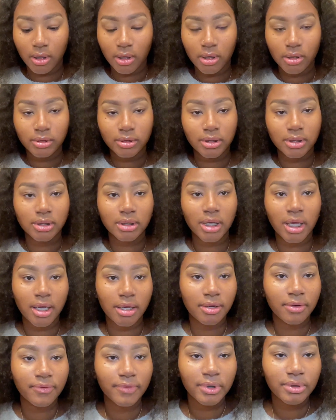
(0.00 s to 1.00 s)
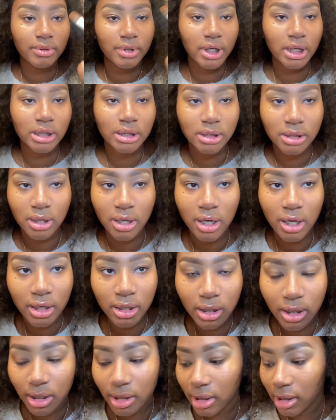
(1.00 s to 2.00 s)
Just get your foundation
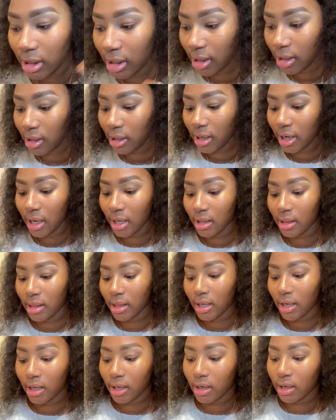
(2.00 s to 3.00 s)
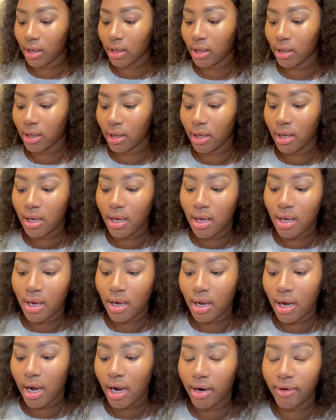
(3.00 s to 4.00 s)
on there and then
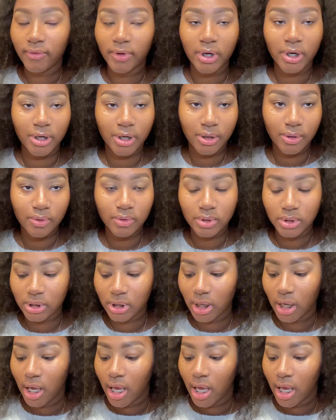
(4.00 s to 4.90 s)
carve it out.